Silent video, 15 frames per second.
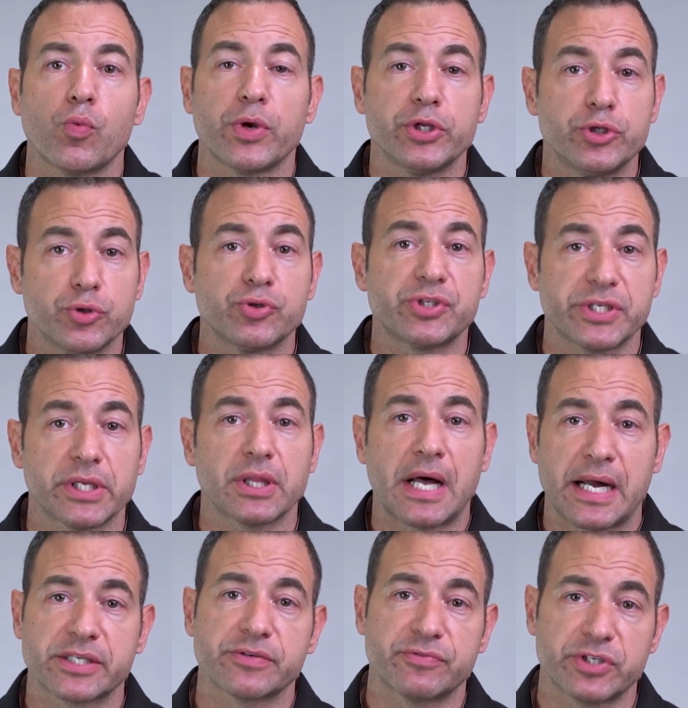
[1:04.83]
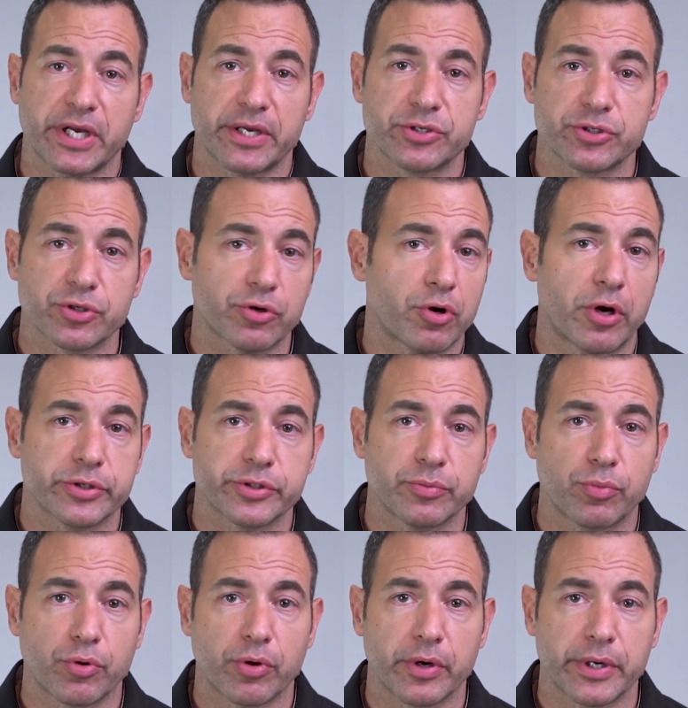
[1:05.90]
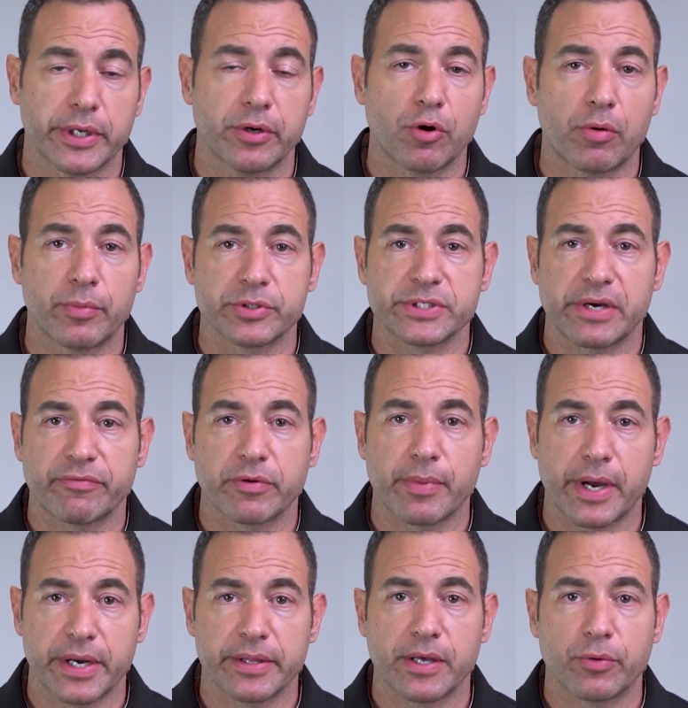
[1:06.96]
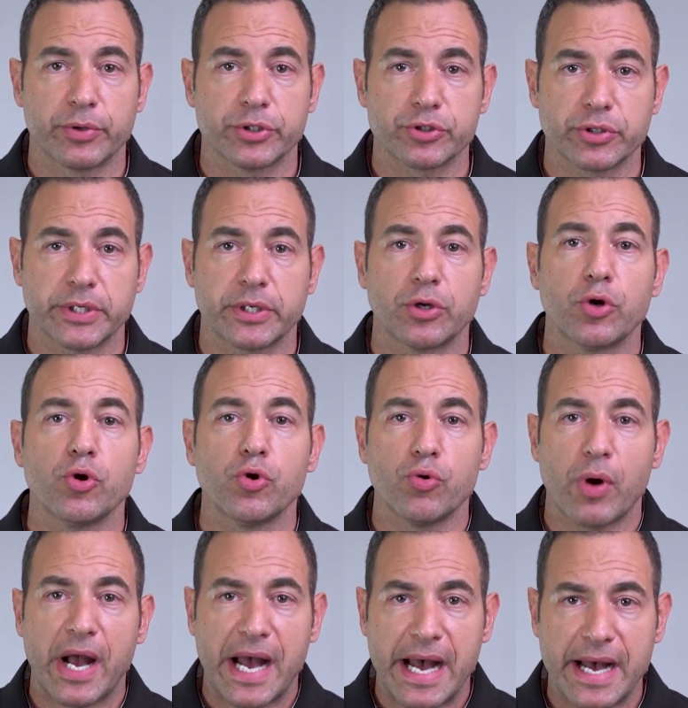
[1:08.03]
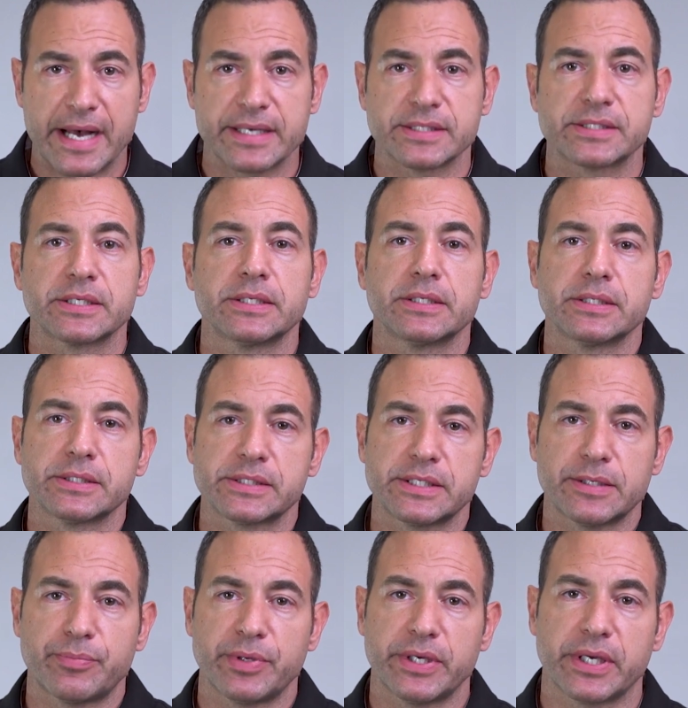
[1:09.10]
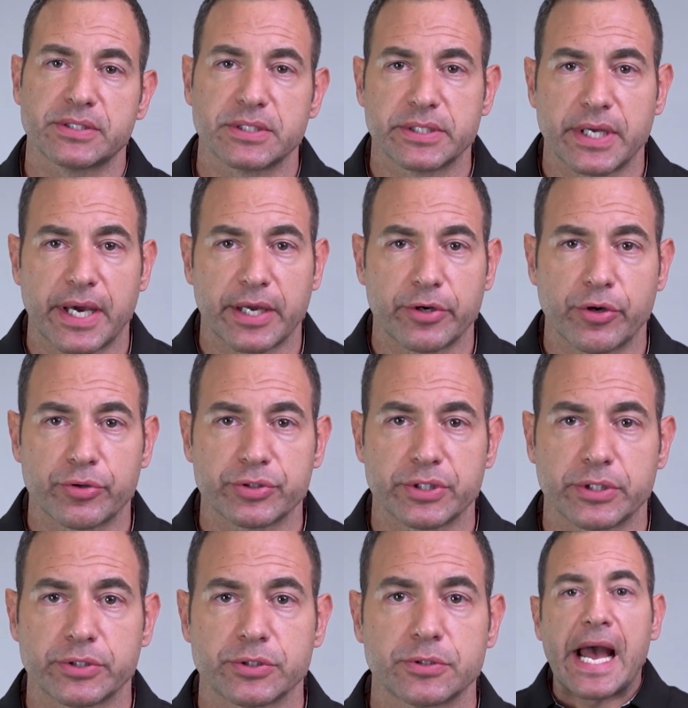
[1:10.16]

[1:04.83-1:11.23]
we do see lots of changes across the board in almost everybody that we treat who has CP as a diagnosis.